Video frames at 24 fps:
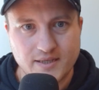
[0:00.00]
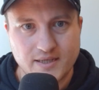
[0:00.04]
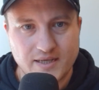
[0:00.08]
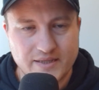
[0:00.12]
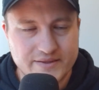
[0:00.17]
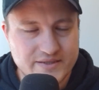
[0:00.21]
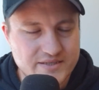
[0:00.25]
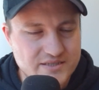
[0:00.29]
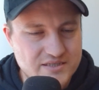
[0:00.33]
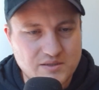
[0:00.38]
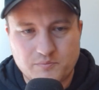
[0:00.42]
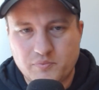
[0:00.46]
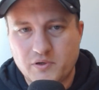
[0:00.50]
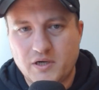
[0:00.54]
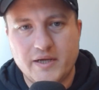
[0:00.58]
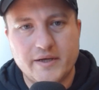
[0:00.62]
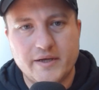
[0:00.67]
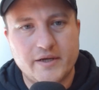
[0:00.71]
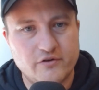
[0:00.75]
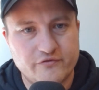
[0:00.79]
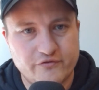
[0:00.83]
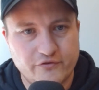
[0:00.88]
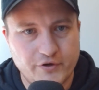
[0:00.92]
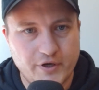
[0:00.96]
This could probably
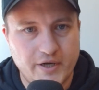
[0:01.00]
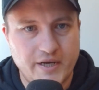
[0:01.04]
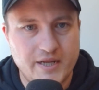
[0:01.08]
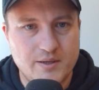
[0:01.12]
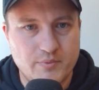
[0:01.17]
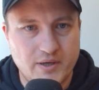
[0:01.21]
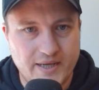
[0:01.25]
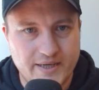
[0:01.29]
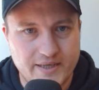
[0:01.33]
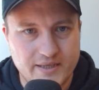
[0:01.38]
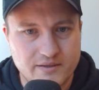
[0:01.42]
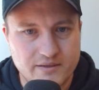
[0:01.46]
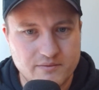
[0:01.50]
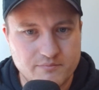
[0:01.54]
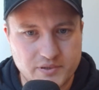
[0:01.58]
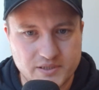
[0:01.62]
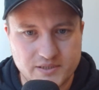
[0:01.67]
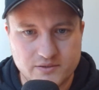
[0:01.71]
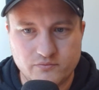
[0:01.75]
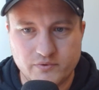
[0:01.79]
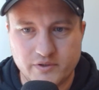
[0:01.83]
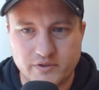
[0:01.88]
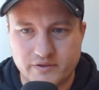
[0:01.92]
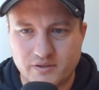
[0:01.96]
go for anybody,
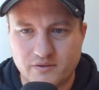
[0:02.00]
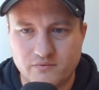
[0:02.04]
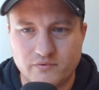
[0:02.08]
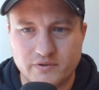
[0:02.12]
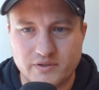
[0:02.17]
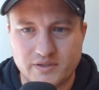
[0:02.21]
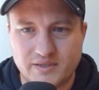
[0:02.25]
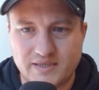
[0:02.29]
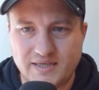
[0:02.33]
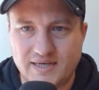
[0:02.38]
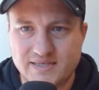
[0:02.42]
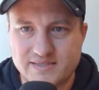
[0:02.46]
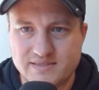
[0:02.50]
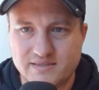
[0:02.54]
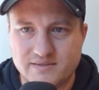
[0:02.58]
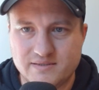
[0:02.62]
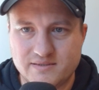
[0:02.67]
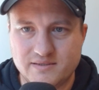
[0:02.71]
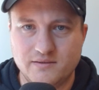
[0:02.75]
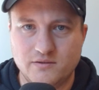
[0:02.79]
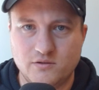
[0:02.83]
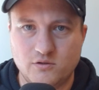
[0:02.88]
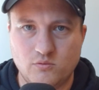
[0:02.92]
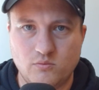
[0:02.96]
but with guys, it's
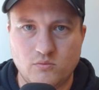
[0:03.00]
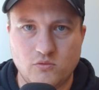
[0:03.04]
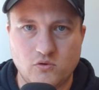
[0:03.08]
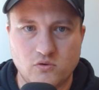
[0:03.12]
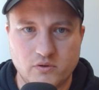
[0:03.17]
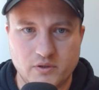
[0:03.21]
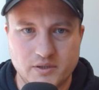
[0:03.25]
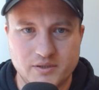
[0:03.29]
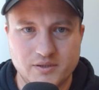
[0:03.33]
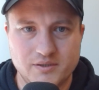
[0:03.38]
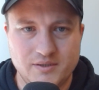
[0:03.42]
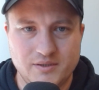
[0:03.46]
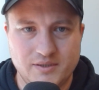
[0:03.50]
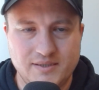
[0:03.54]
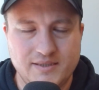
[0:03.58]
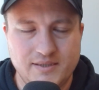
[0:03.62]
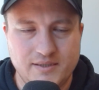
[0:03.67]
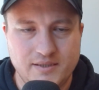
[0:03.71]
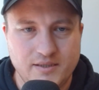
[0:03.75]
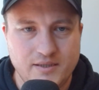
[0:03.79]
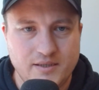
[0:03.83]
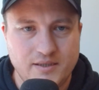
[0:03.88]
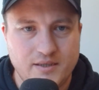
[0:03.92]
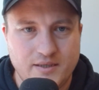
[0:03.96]
a little more,
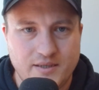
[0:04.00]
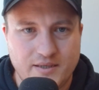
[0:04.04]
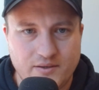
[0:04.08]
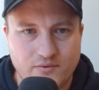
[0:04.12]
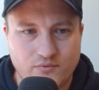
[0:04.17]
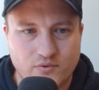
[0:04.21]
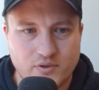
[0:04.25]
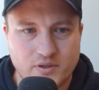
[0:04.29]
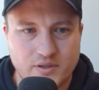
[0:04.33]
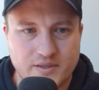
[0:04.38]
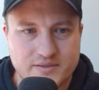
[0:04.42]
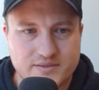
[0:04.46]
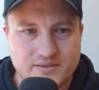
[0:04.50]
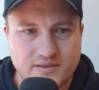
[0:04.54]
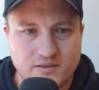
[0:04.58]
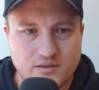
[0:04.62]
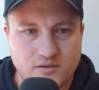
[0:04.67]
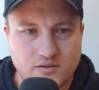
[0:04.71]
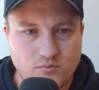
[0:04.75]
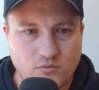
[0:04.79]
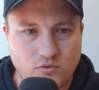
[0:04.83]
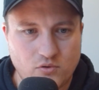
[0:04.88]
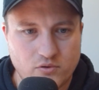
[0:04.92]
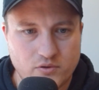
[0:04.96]
where it's a
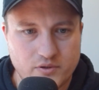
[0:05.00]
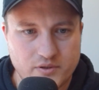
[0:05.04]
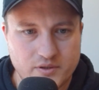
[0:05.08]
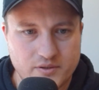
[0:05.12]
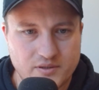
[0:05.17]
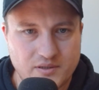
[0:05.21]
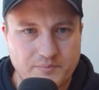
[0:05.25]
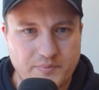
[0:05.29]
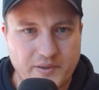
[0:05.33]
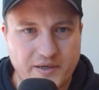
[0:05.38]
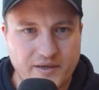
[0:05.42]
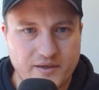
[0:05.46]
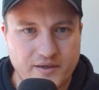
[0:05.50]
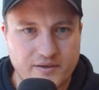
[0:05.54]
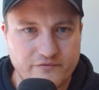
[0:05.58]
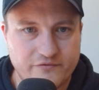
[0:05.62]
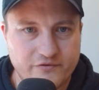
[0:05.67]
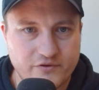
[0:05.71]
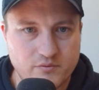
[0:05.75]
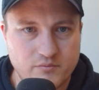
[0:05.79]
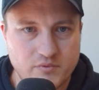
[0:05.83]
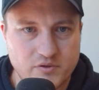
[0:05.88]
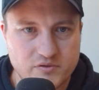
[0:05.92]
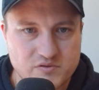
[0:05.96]
little more apparent
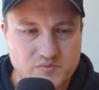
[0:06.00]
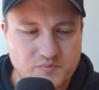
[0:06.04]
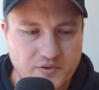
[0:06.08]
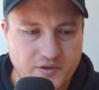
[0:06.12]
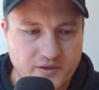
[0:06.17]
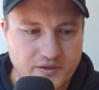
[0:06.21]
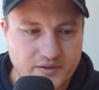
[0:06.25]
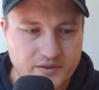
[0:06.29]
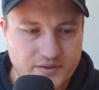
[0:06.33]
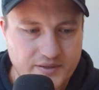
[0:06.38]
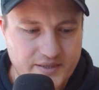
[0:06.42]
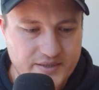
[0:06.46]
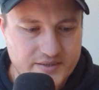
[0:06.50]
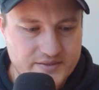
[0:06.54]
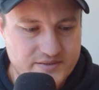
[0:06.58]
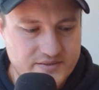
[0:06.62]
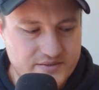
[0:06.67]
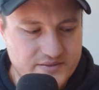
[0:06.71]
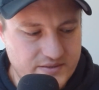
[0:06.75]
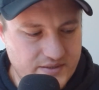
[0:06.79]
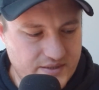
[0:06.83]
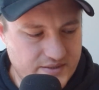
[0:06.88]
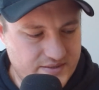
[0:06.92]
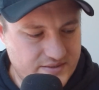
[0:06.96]
for the most part.
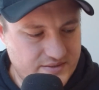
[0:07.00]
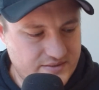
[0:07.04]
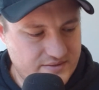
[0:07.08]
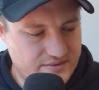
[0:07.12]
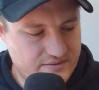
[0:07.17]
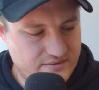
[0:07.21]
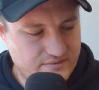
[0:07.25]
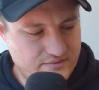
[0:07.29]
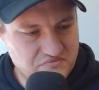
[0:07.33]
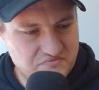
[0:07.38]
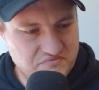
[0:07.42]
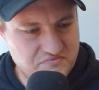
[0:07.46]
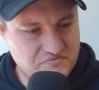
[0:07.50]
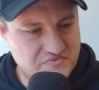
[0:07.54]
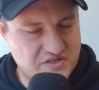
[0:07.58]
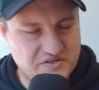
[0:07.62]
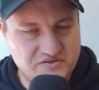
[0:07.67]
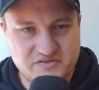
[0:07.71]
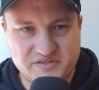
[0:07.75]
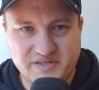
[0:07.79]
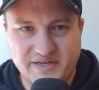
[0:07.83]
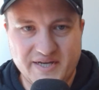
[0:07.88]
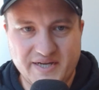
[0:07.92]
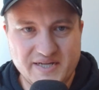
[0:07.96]
It's they're
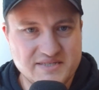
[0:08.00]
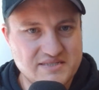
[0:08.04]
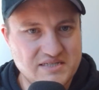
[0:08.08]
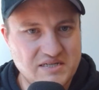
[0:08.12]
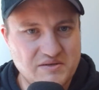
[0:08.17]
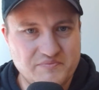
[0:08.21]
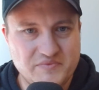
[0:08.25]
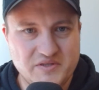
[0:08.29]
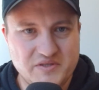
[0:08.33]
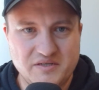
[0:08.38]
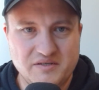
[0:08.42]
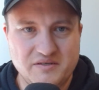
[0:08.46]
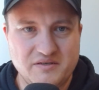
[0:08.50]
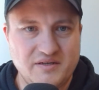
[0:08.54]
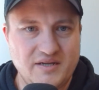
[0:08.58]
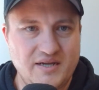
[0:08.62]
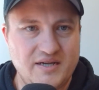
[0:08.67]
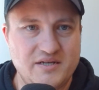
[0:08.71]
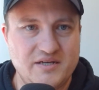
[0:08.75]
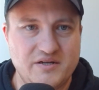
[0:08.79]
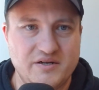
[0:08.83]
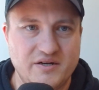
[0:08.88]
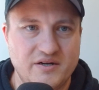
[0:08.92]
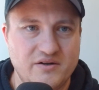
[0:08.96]
saying something
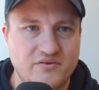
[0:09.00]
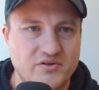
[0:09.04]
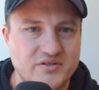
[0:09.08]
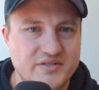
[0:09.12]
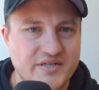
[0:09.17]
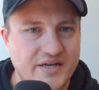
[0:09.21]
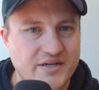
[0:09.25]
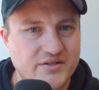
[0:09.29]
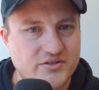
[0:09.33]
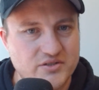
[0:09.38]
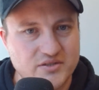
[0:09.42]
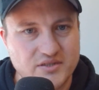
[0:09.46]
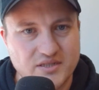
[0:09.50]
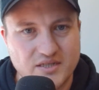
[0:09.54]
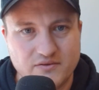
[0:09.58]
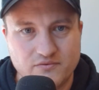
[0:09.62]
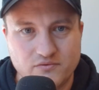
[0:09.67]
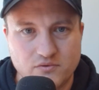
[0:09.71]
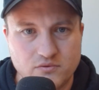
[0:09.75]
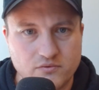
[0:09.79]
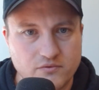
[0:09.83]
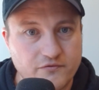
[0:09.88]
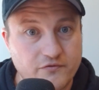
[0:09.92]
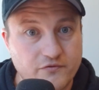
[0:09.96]
and your irritation
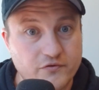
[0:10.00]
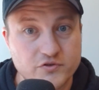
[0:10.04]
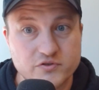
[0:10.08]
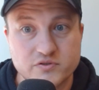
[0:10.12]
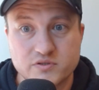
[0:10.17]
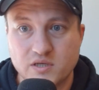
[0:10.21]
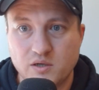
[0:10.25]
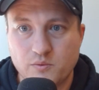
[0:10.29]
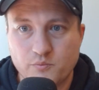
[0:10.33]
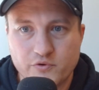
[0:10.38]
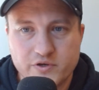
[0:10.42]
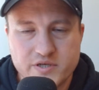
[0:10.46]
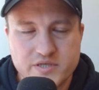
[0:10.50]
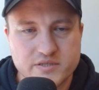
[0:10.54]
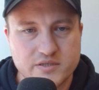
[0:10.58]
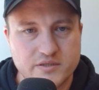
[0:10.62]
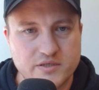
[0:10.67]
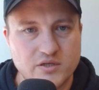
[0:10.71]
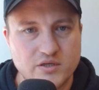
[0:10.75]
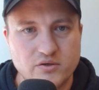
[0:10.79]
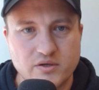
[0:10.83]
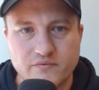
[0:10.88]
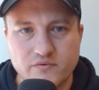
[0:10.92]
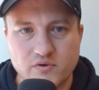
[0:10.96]
level, for some reason,
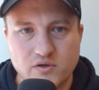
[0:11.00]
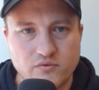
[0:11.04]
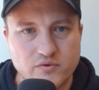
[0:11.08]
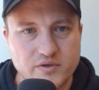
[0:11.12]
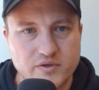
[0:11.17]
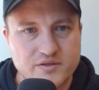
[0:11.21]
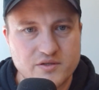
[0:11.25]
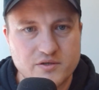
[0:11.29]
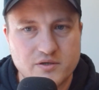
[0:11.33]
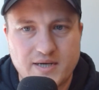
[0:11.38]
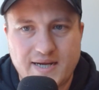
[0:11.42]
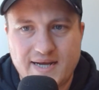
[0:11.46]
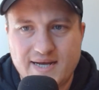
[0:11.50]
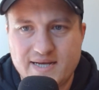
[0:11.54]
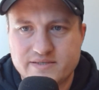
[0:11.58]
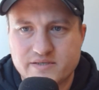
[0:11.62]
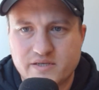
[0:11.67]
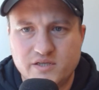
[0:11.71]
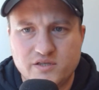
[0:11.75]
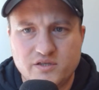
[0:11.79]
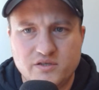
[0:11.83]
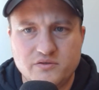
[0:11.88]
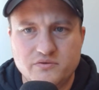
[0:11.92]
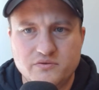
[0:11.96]
you don't even know what they're
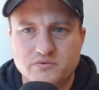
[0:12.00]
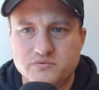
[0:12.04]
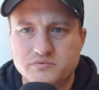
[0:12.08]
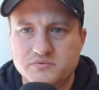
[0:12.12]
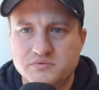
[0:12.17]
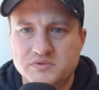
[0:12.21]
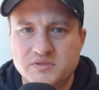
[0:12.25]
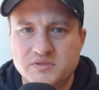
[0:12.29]
asking you.